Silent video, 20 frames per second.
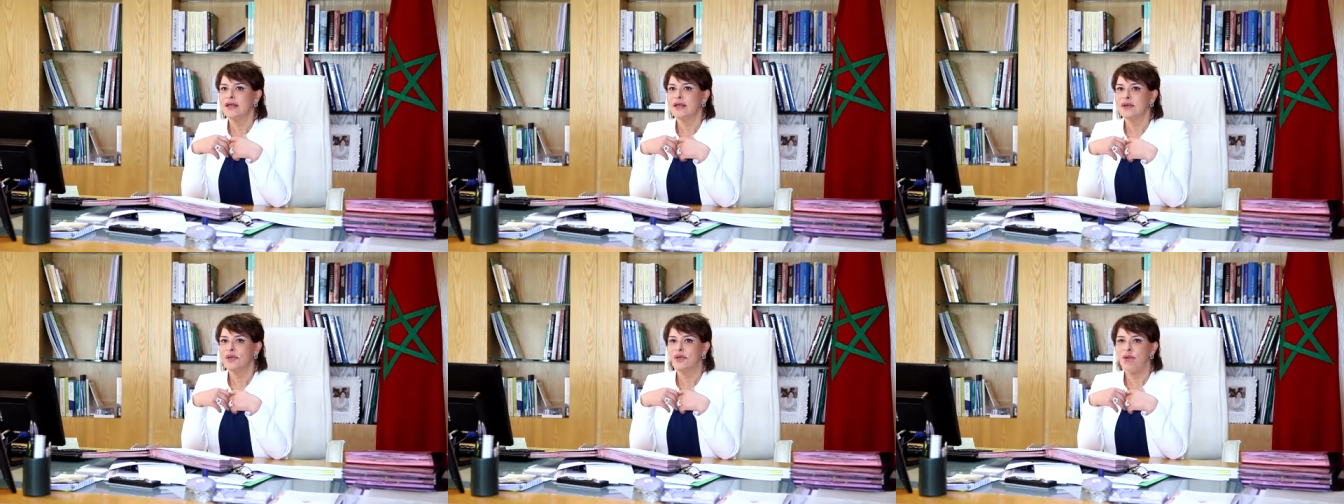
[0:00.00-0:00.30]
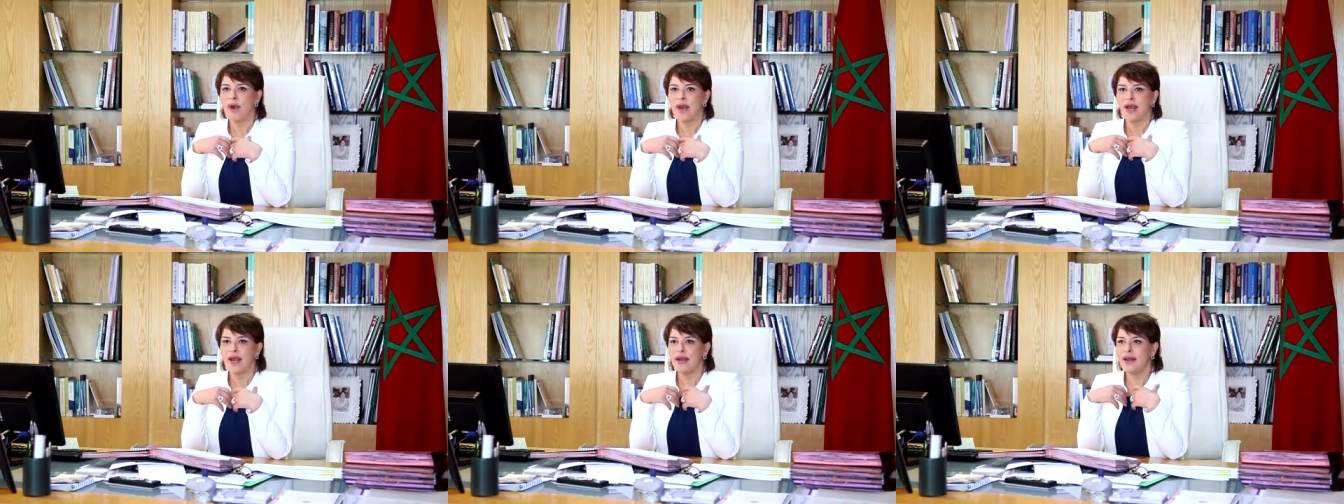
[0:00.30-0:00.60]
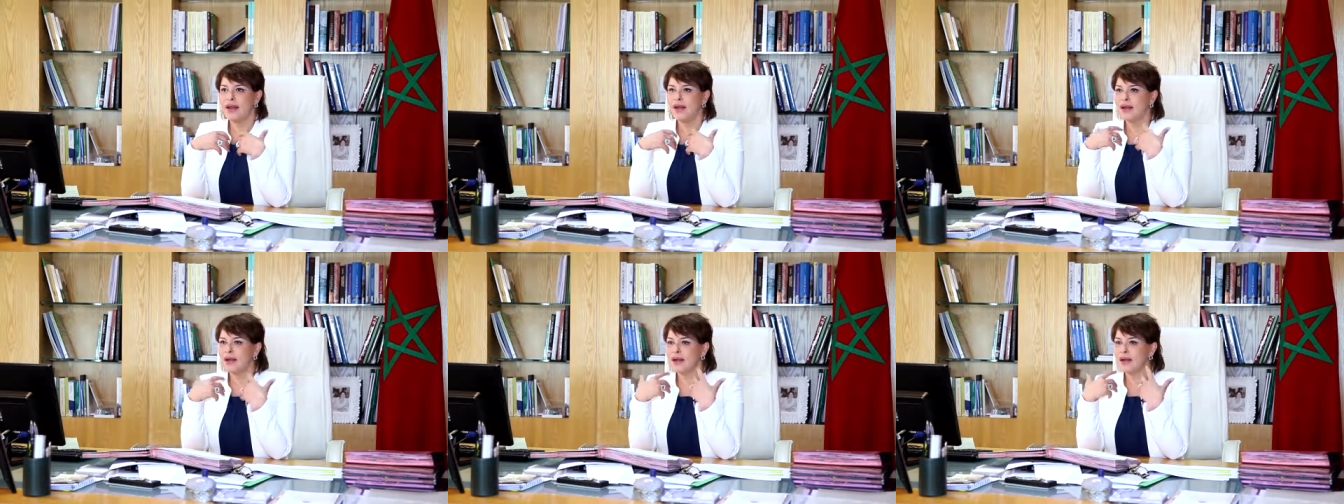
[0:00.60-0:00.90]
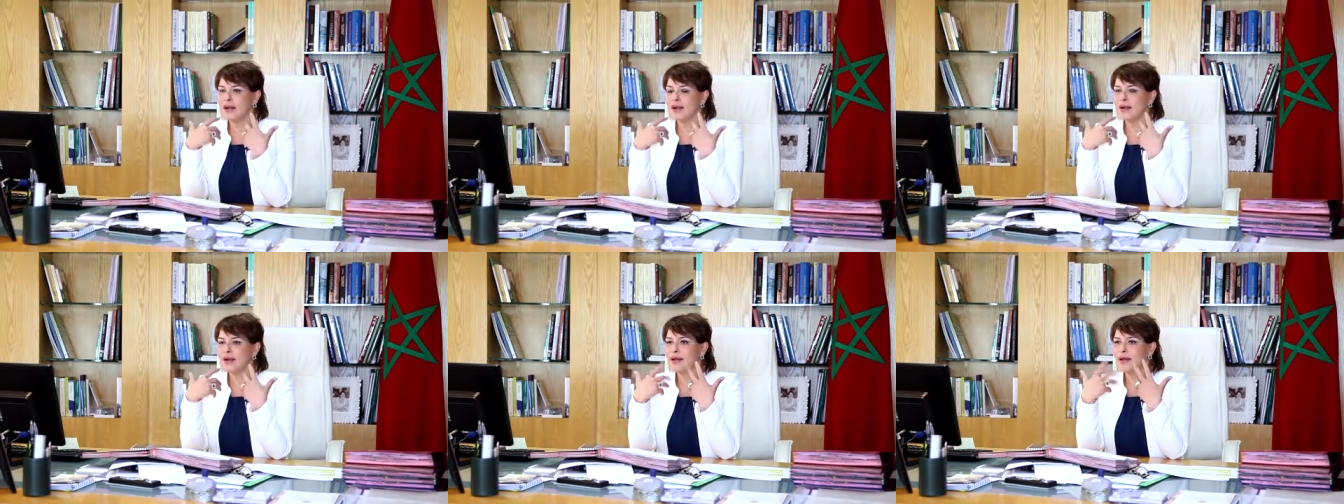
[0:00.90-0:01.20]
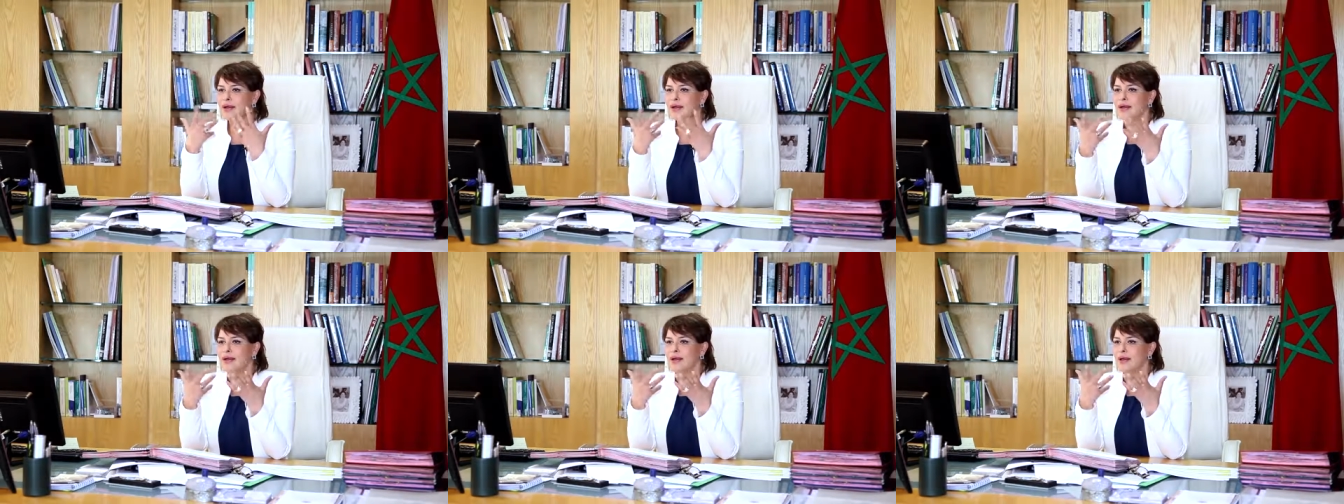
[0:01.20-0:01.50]
well
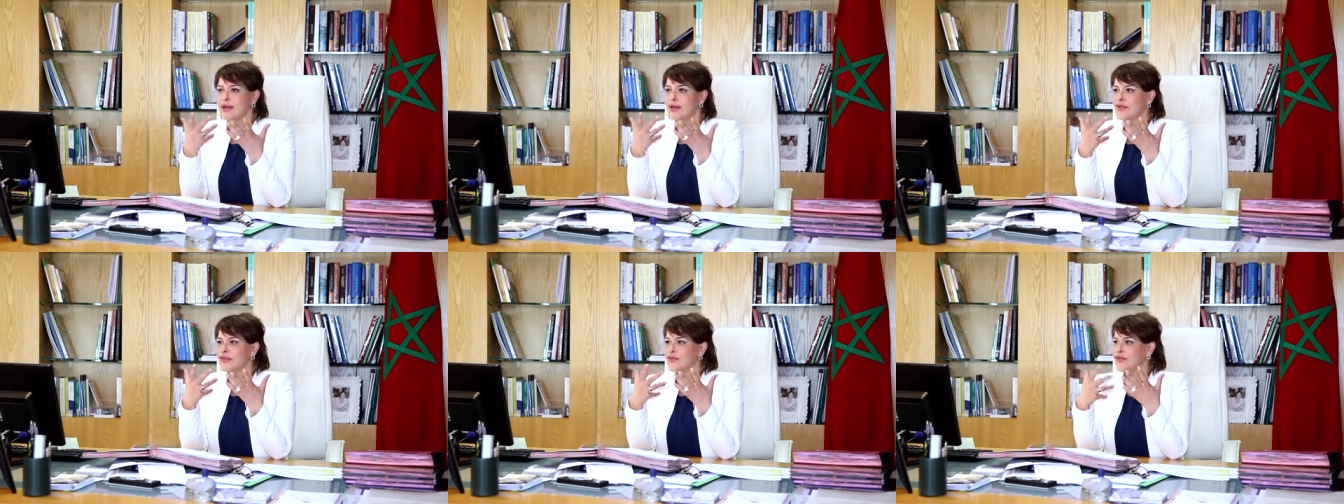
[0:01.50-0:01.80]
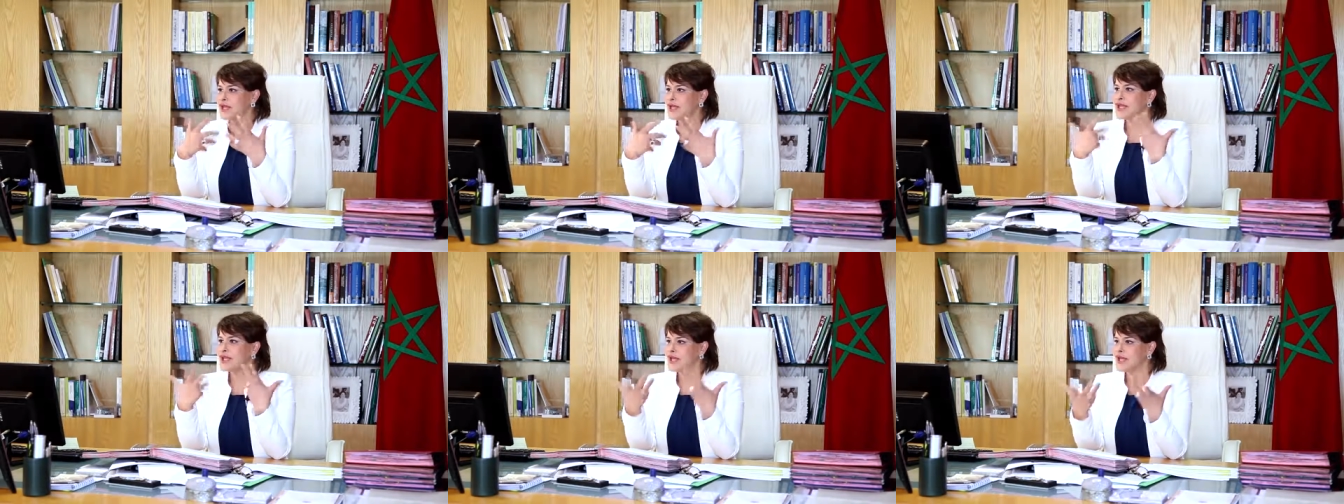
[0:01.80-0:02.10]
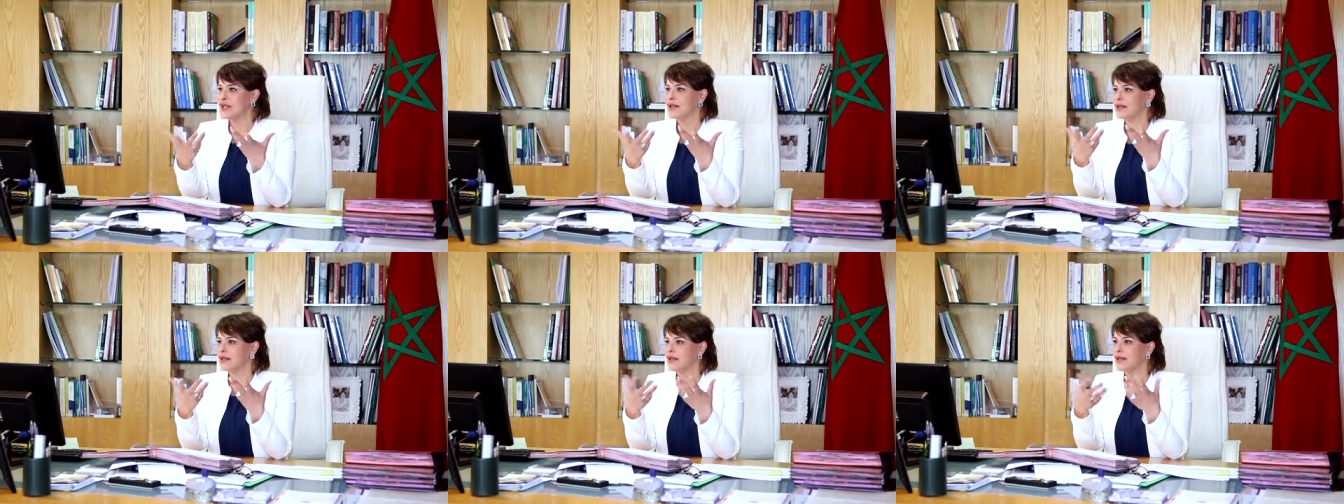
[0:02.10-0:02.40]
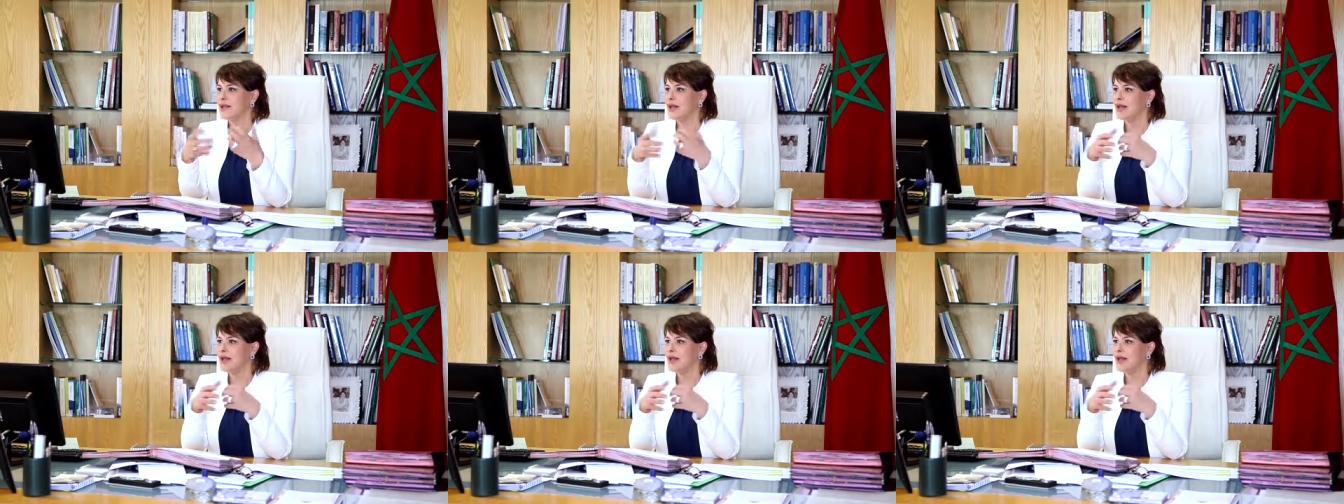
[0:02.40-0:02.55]
thinking